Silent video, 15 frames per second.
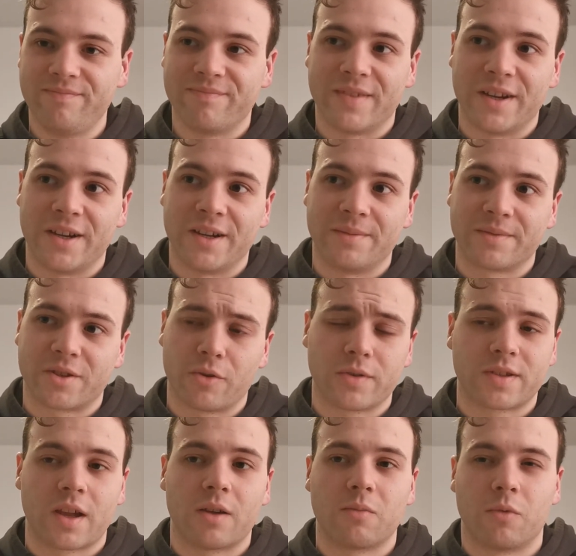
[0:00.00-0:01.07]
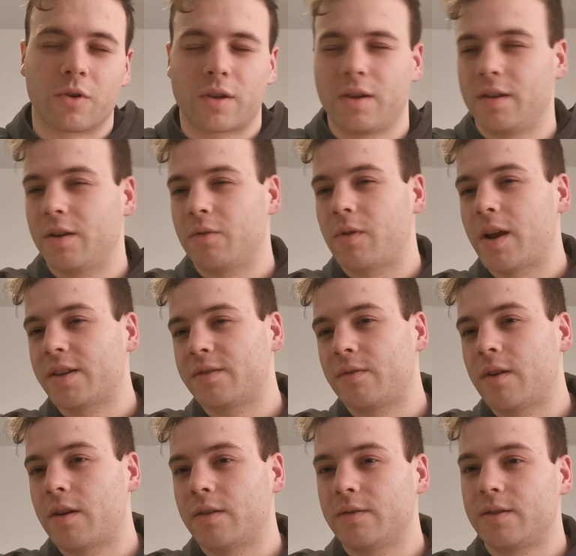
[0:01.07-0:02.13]
So I started working in a
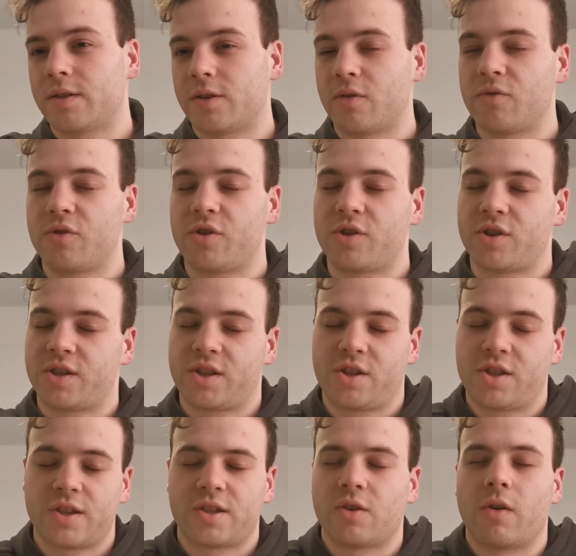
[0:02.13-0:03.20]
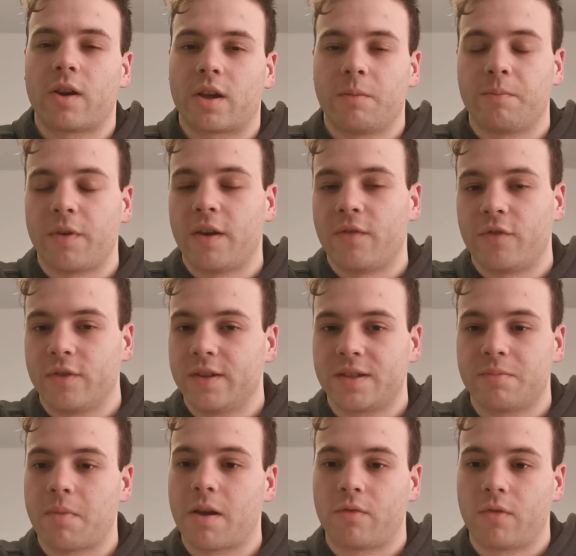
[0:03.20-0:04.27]
restaurant, so just so I can pay for
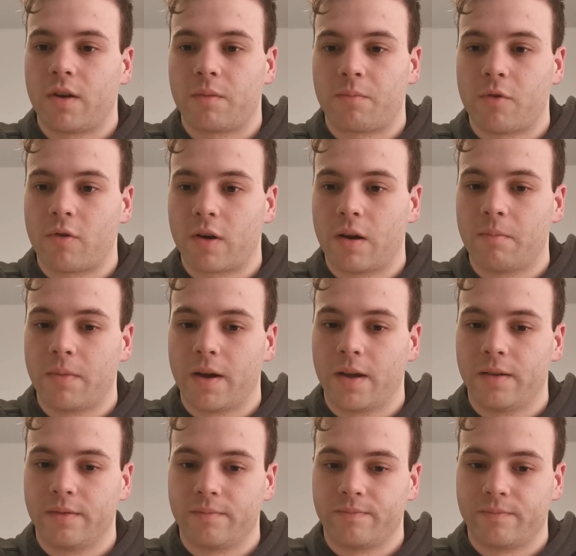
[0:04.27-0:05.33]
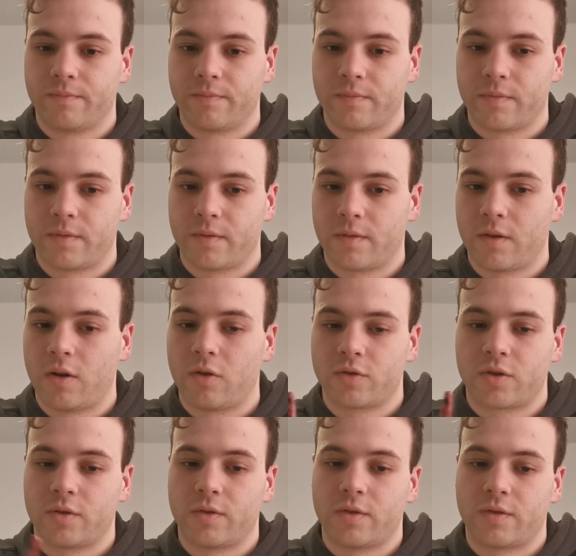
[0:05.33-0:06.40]
this mentoring program, and
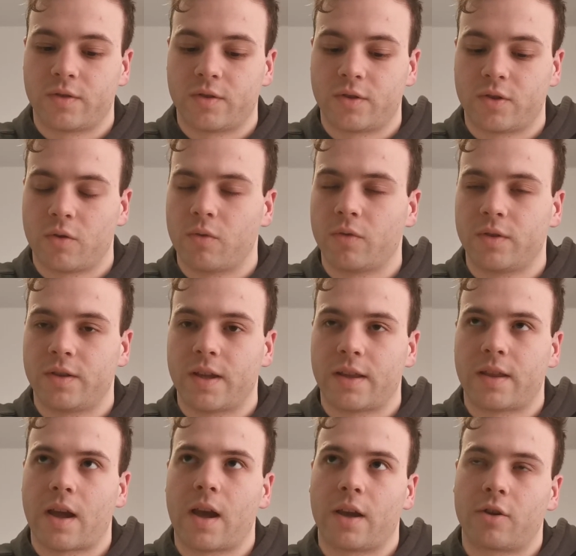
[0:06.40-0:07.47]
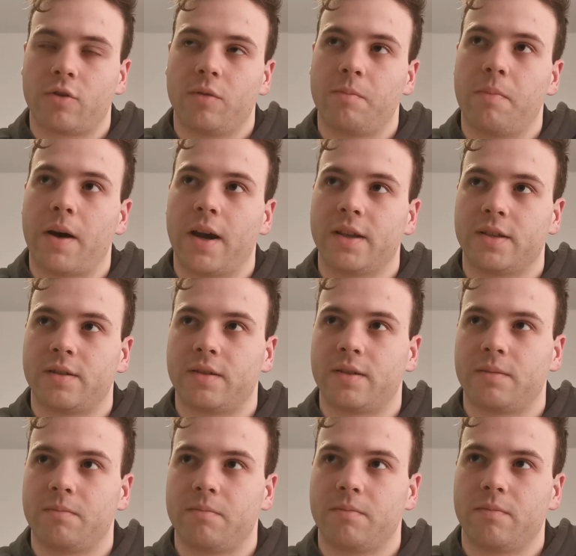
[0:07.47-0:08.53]
also so that I could buy
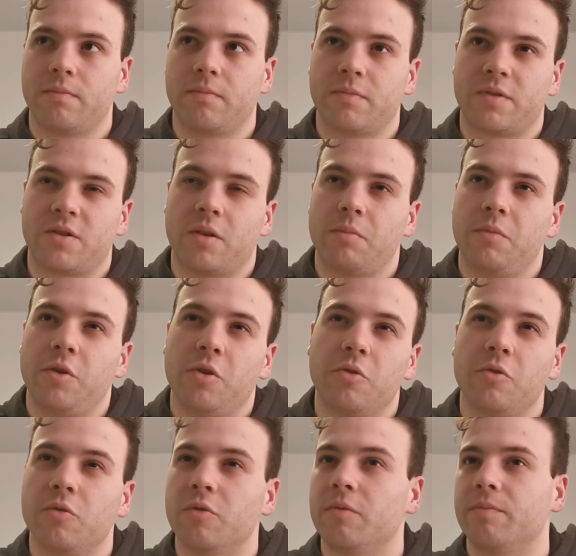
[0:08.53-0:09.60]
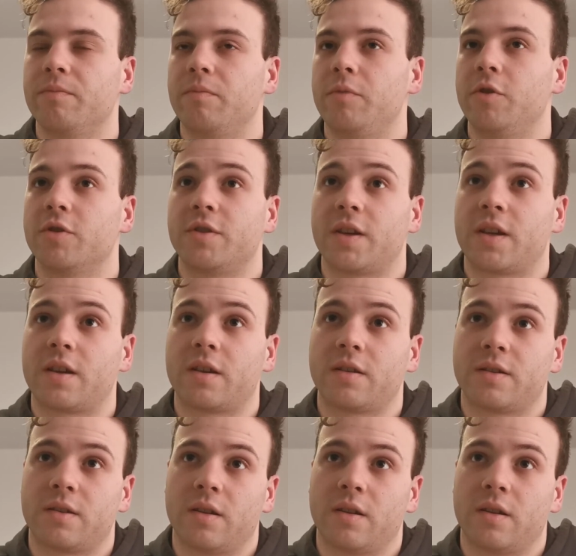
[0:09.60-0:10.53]
some new music